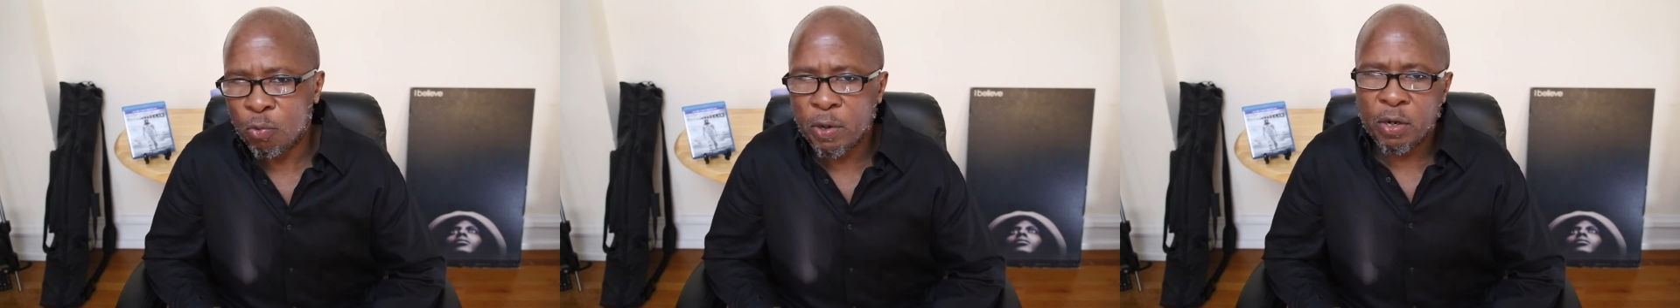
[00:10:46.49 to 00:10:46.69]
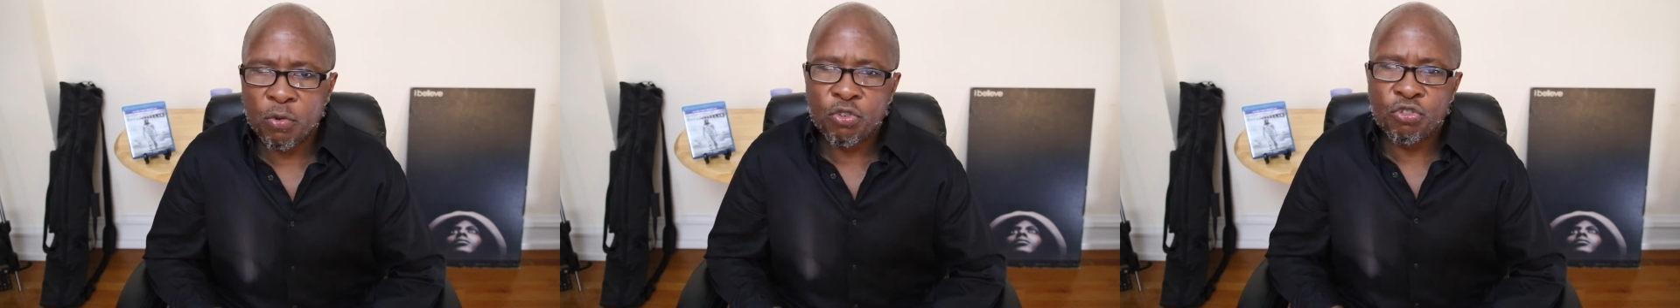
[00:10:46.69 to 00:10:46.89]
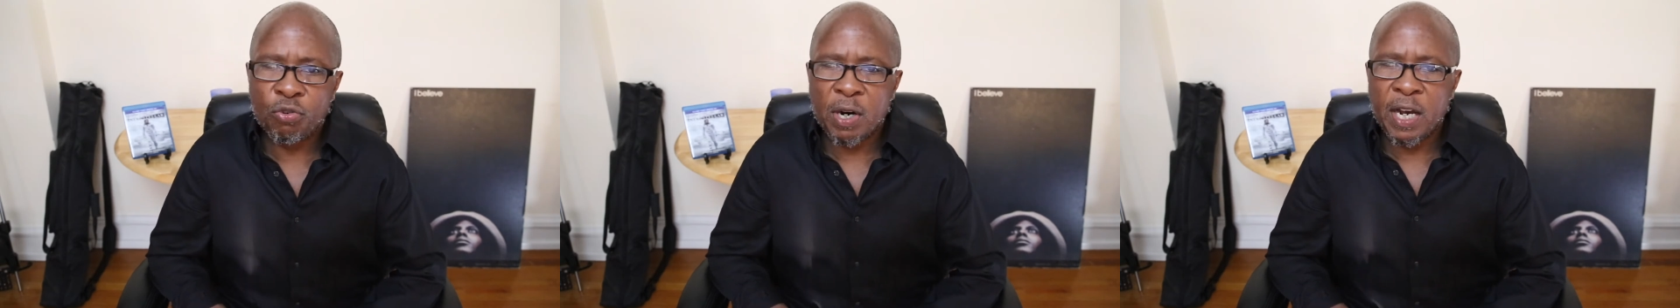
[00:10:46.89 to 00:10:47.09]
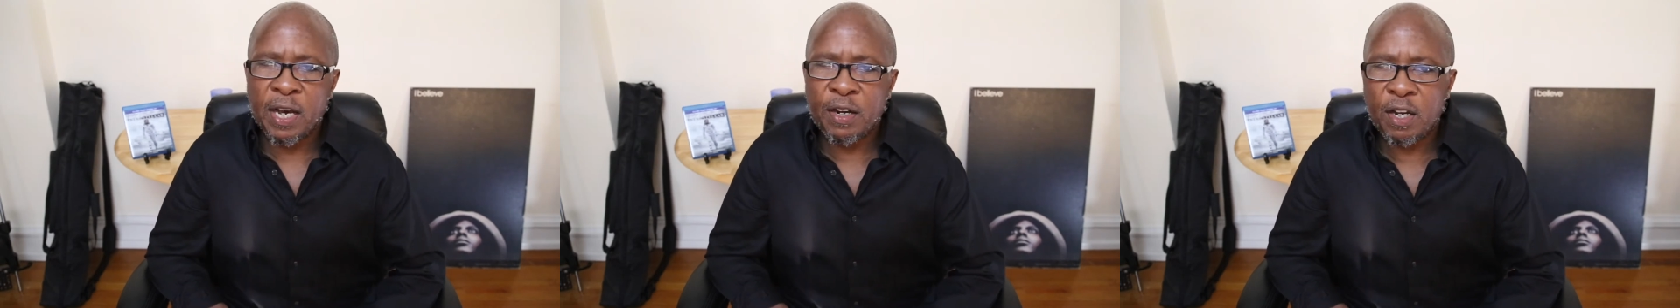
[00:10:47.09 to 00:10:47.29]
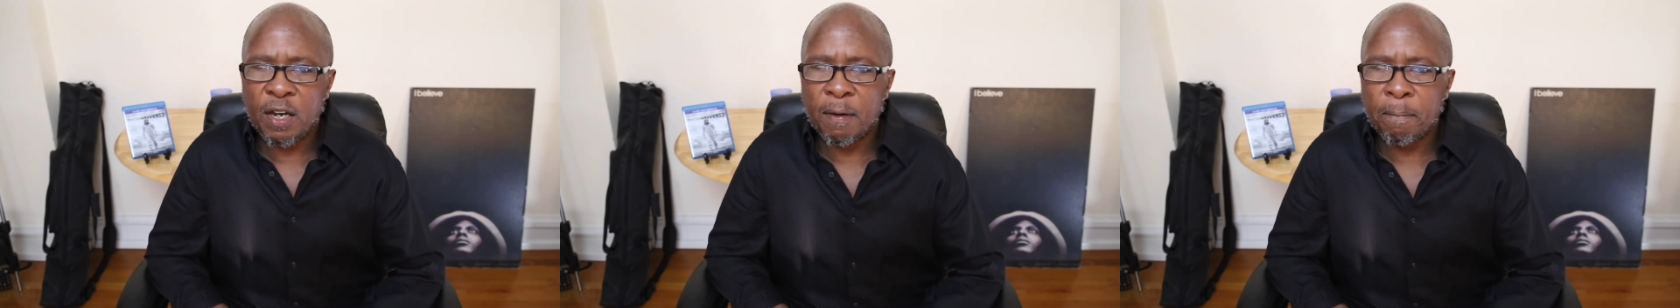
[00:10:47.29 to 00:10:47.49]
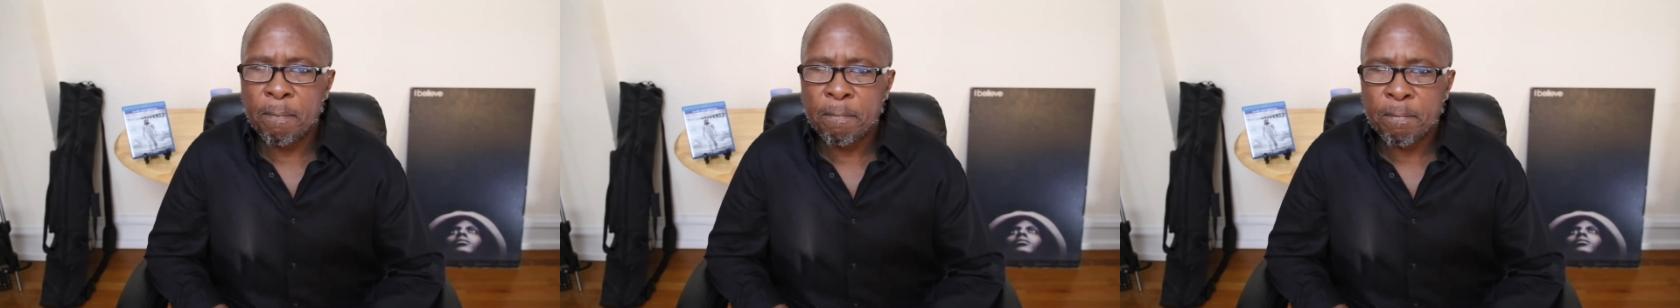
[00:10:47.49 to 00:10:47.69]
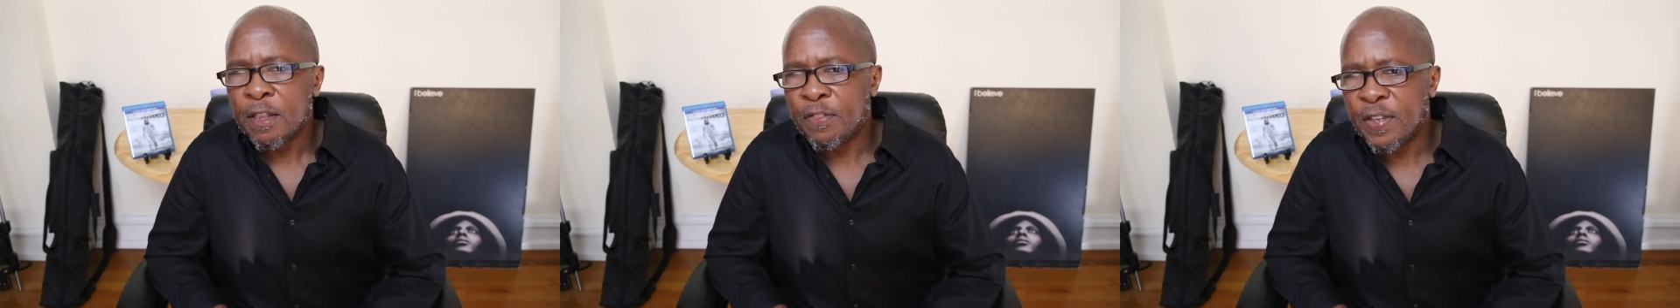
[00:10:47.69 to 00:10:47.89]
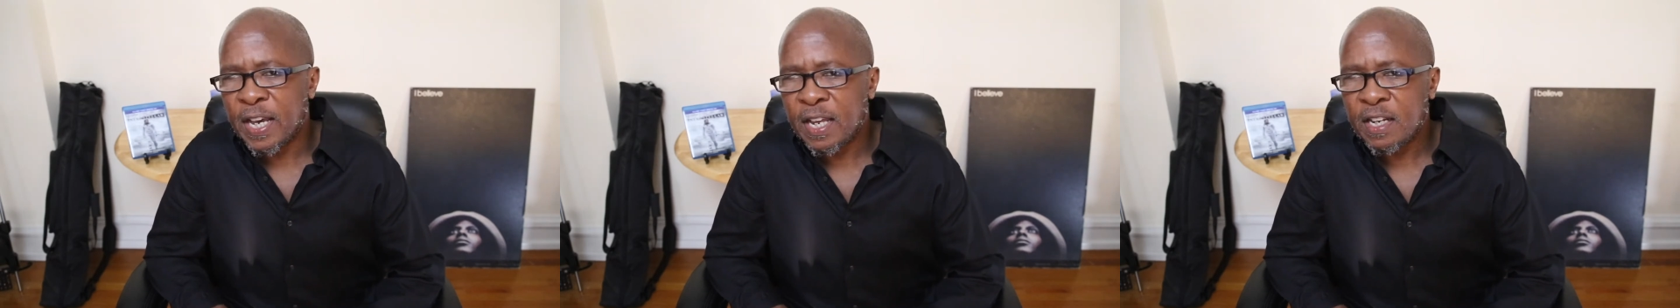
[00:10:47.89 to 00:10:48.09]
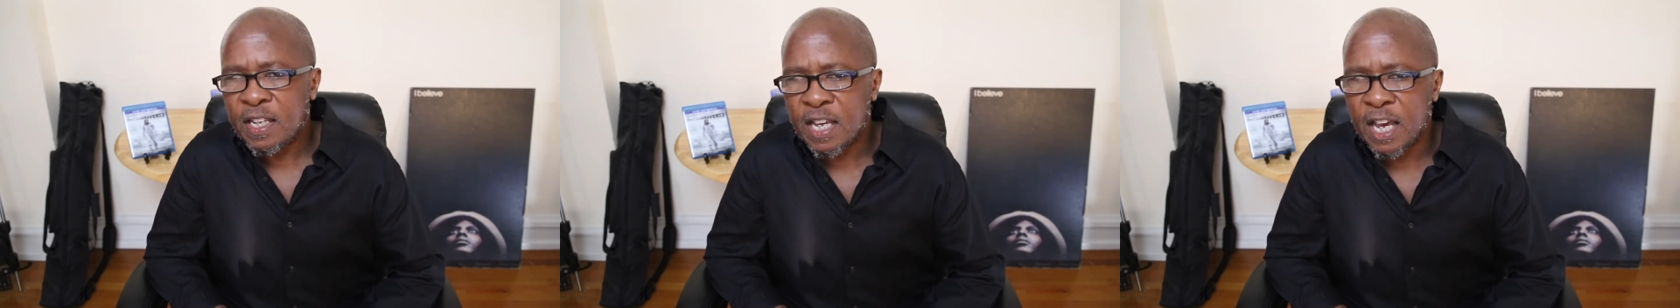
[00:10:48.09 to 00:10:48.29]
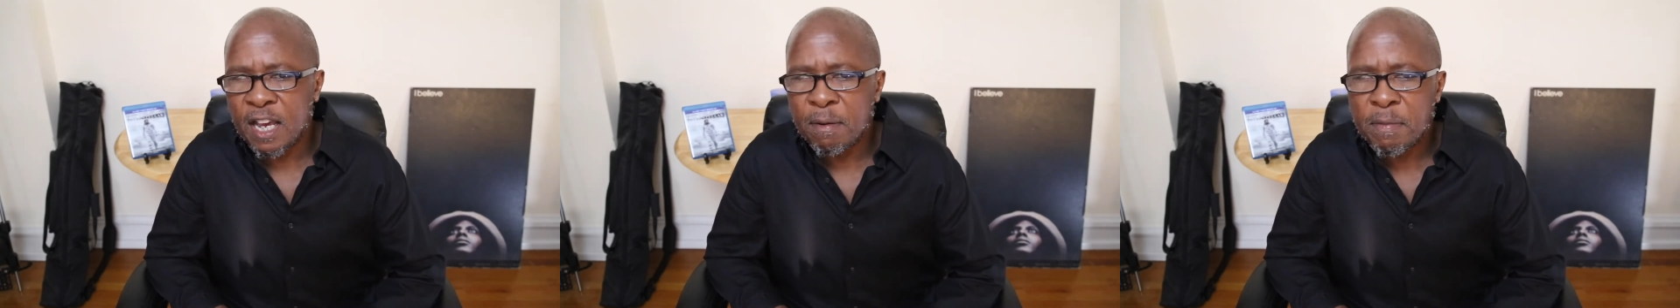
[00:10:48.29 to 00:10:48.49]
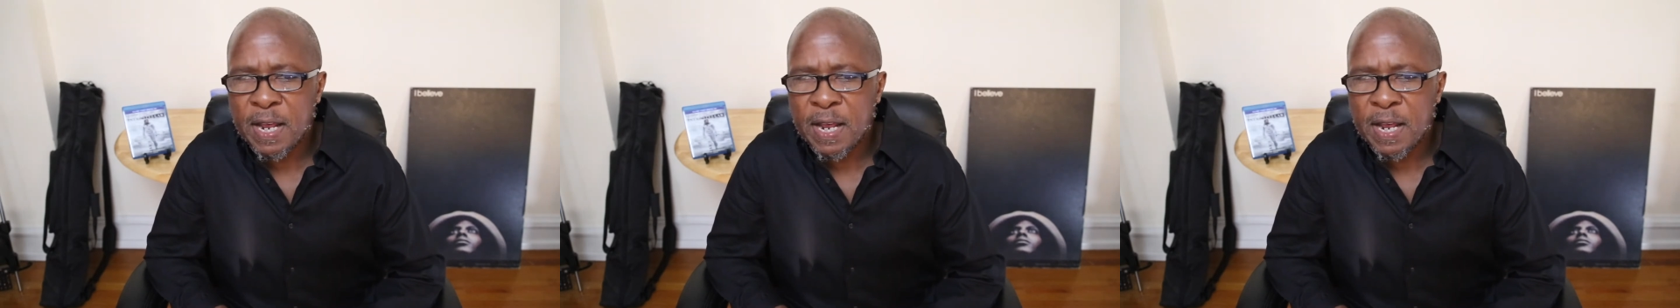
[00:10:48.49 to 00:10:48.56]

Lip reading: rentals dried up. Then came